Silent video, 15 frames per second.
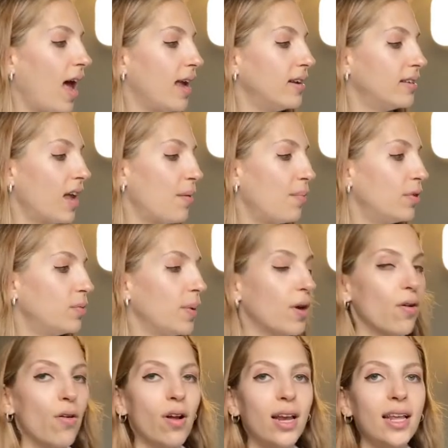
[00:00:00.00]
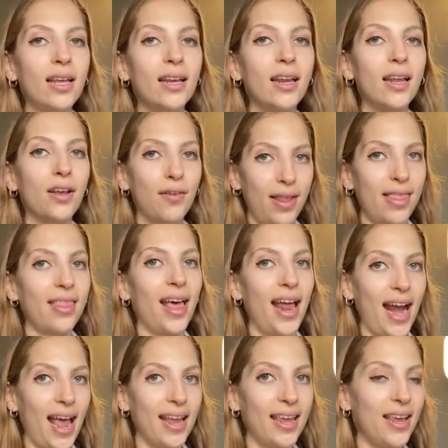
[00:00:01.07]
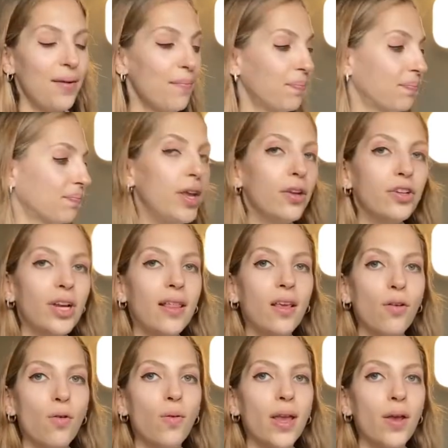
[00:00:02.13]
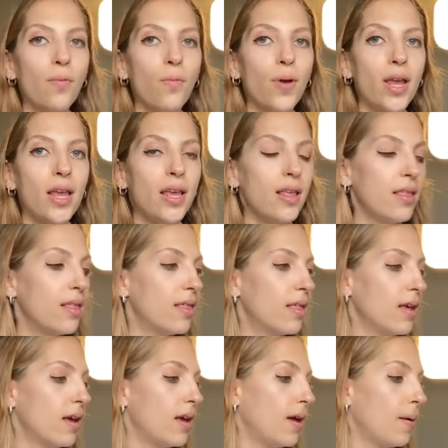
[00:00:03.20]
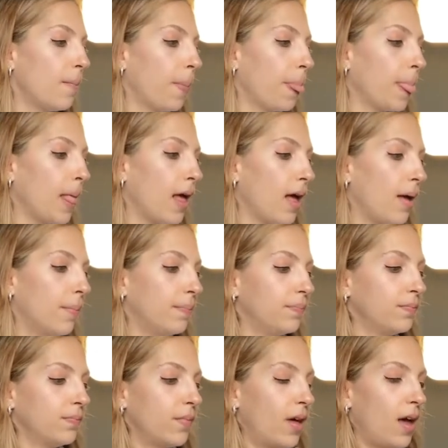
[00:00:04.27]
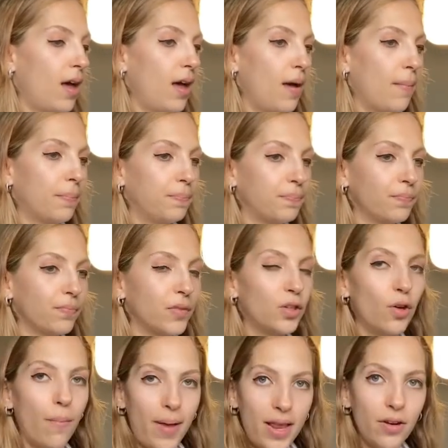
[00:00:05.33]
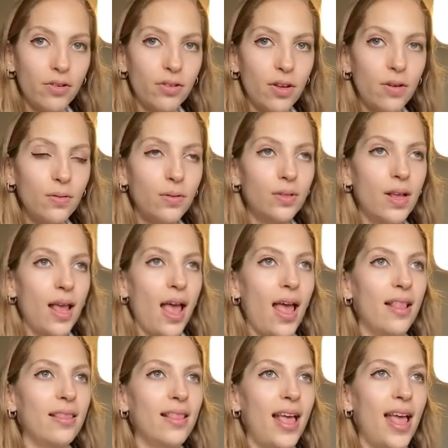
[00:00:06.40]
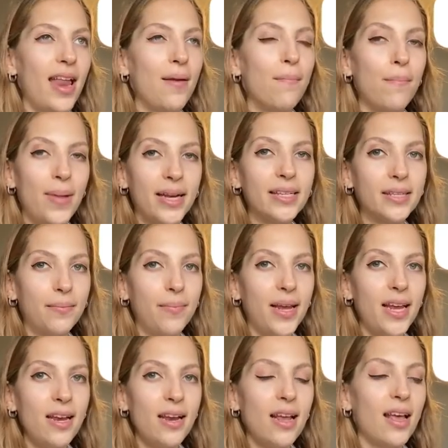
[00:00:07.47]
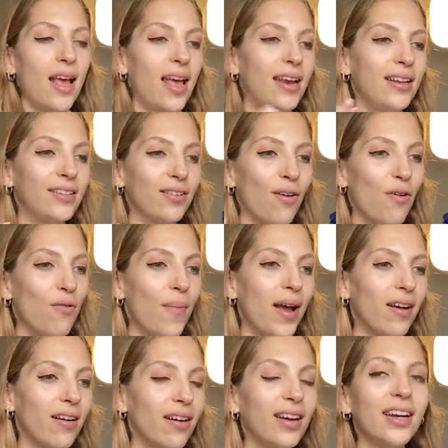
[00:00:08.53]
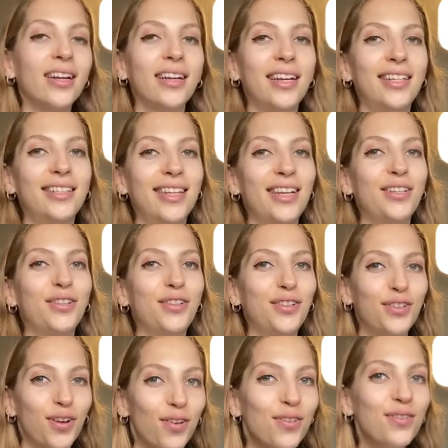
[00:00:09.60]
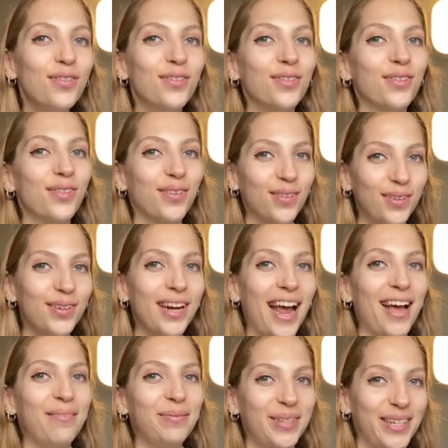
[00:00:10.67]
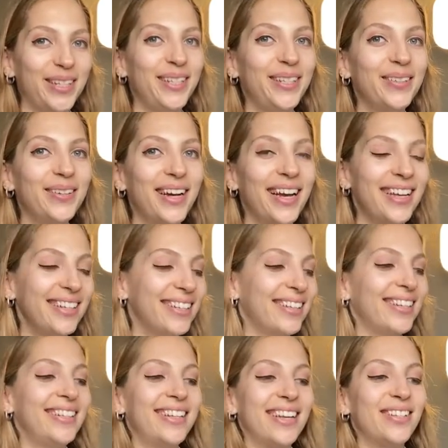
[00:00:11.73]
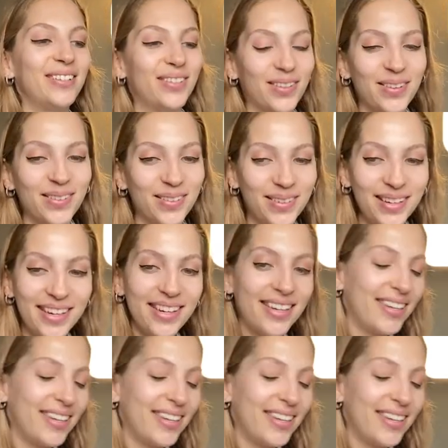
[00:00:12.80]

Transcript: In Cyprus, we call it gritharagi. Usually cook it with tomato sauce and then minced meat. And it's, oh my god, it tastes so good. I'm telling you guys, it tastes so good.